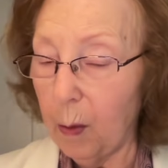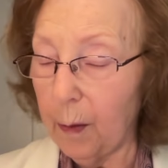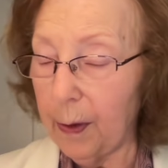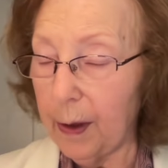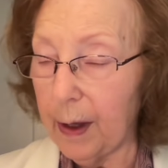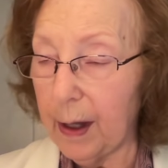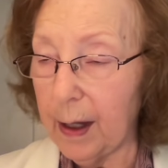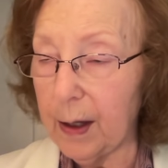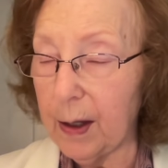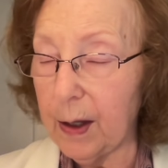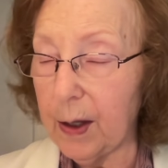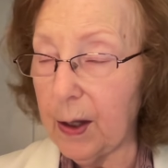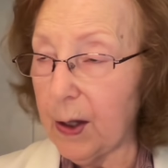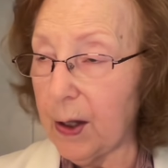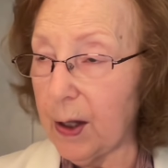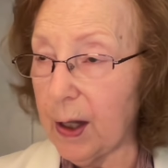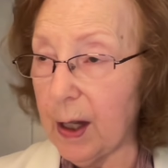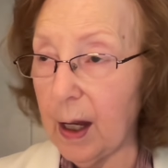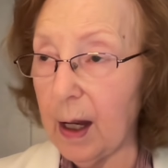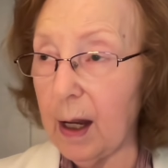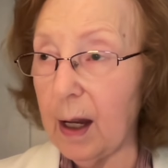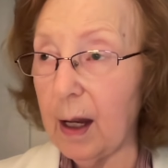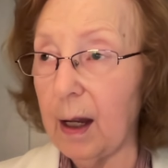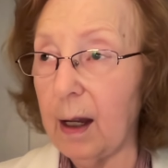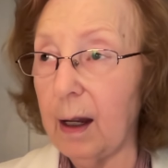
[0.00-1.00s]

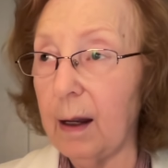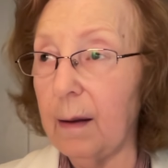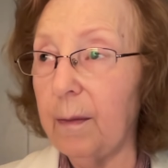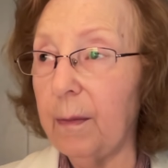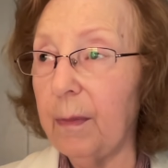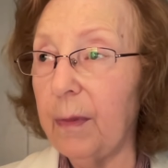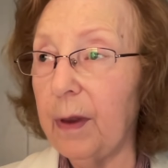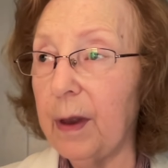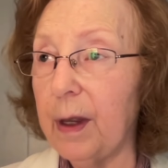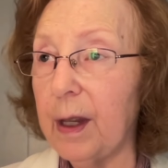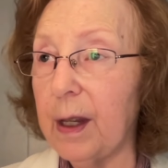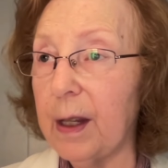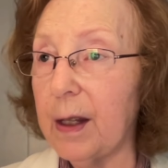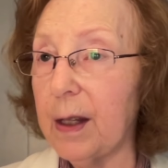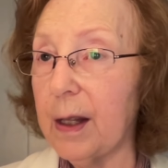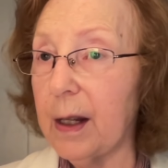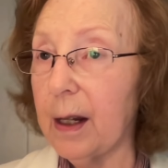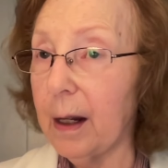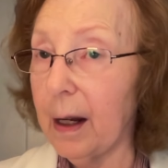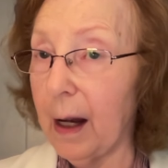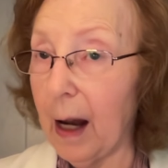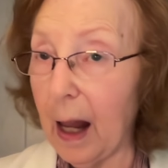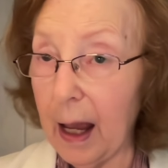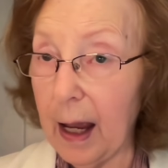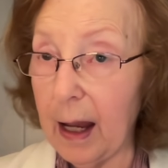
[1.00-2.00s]
sea, this
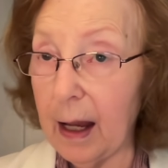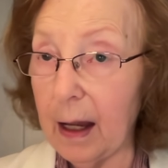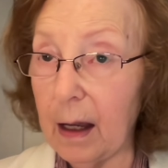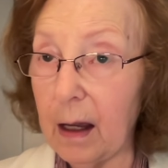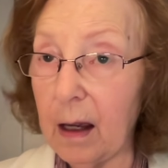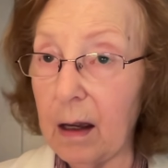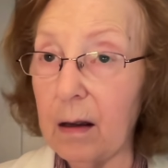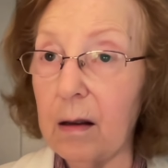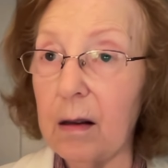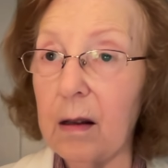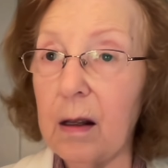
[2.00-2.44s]
lake